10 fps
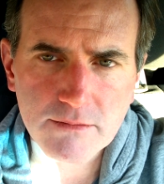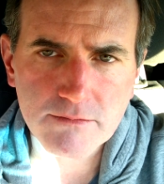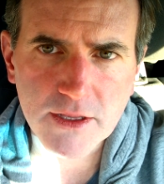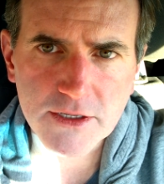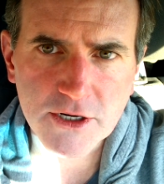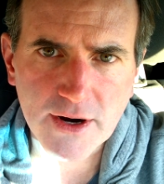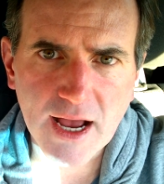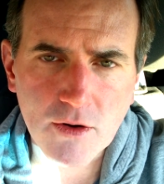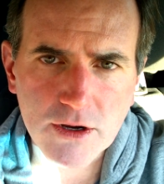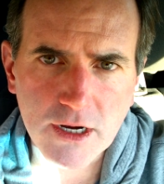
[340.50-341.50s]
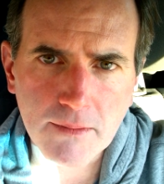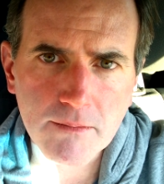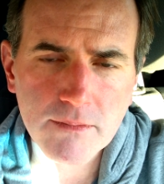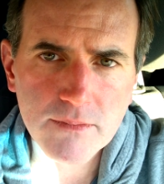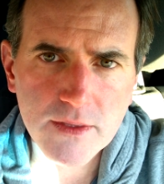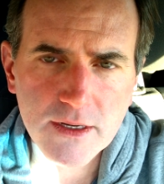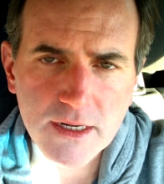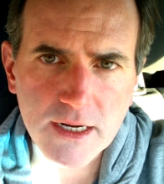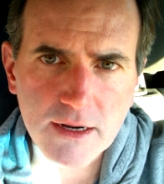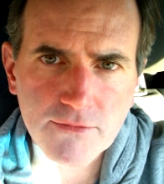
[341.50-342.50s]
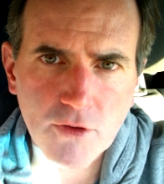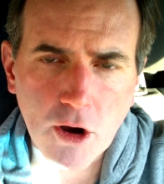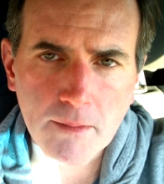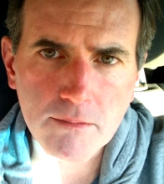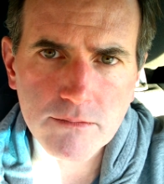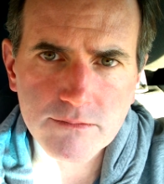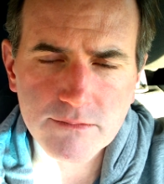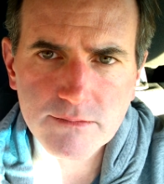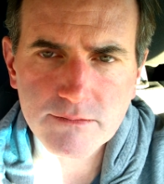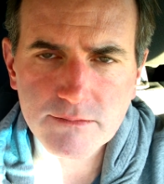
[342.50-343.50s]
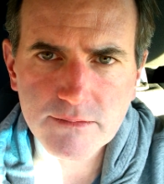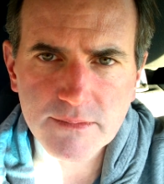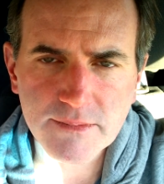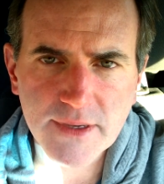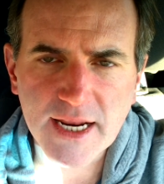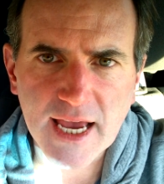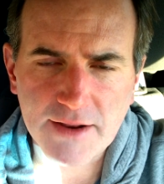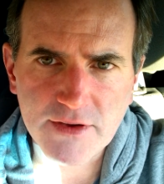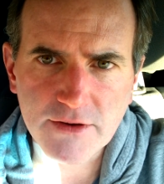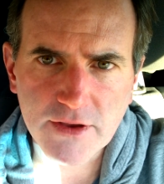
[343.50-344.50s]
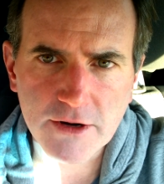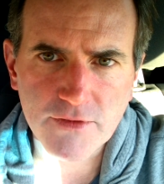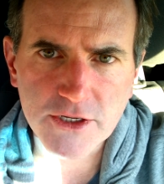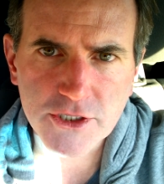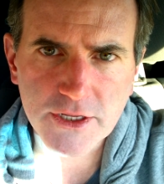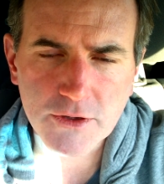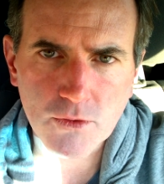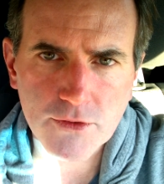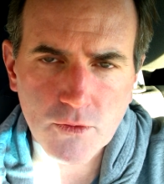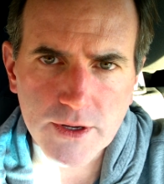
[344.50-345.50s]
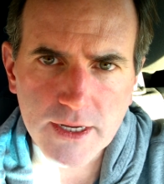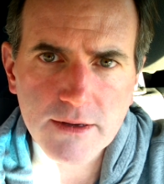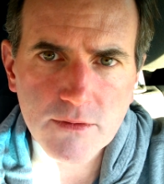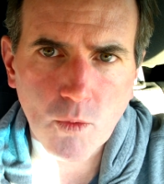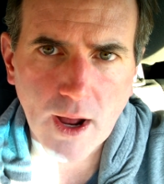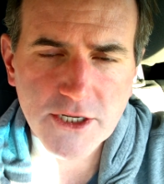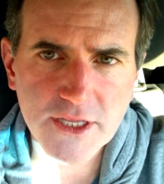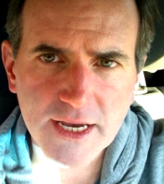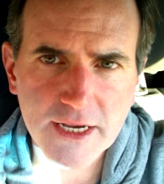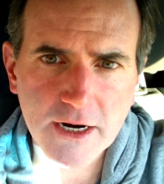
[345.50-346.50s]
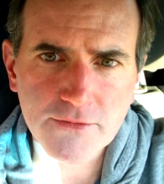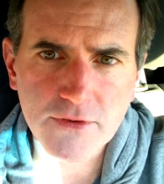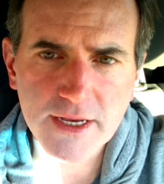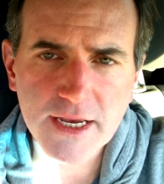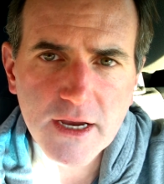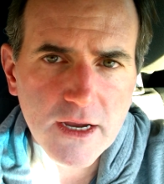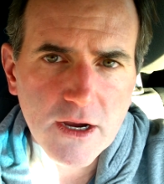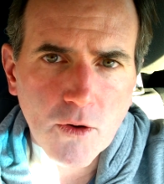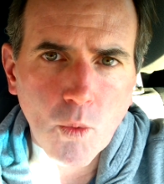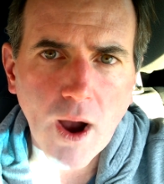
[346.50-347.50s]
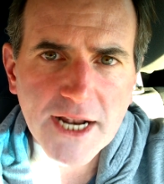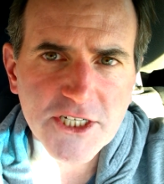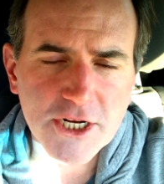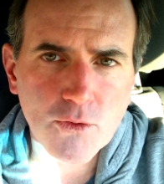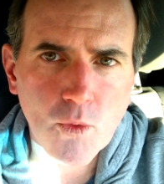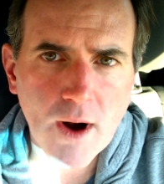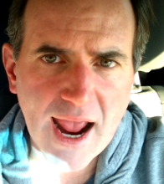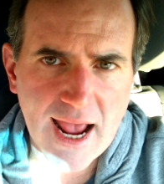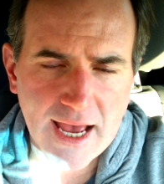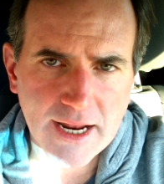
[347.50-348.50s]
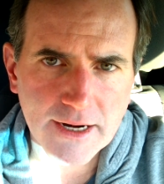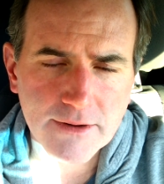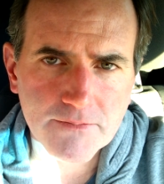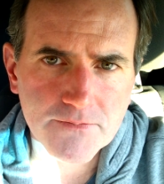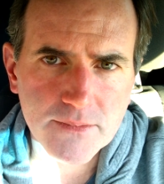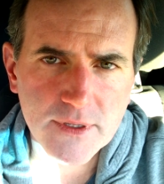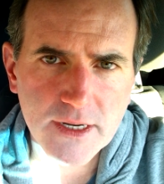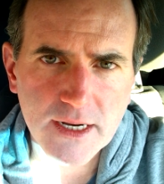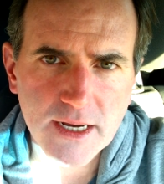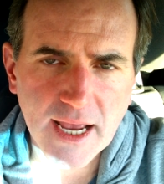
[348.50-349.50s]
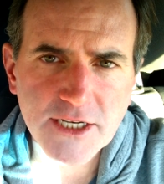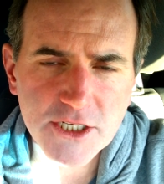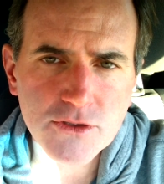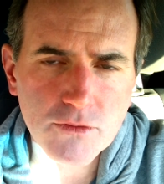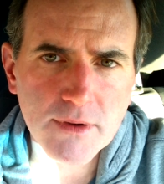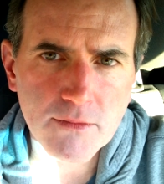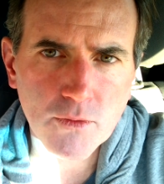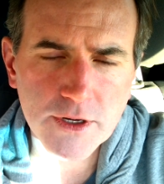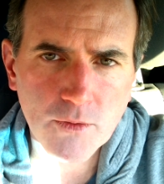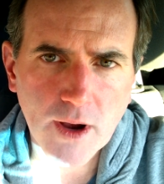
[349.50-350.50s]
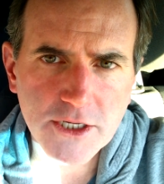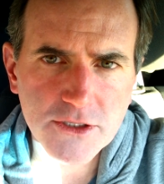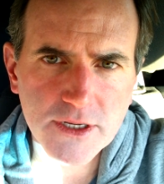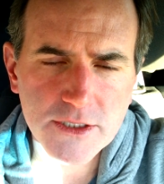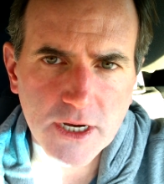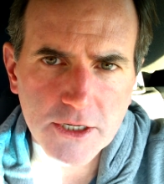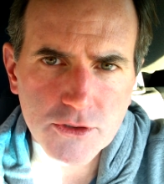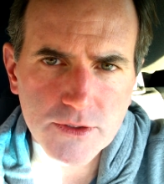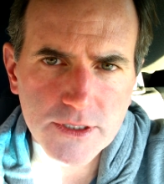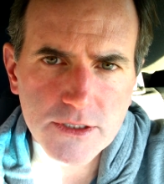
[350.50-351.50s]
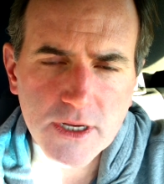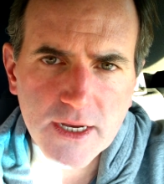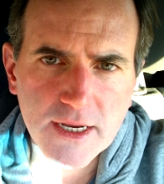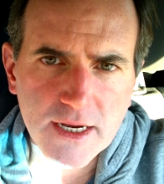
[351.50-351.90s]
military outcome from any kind of intervention in North Korea. Watch that carefully. Watch Iran. And just remember, when you're watching these countries,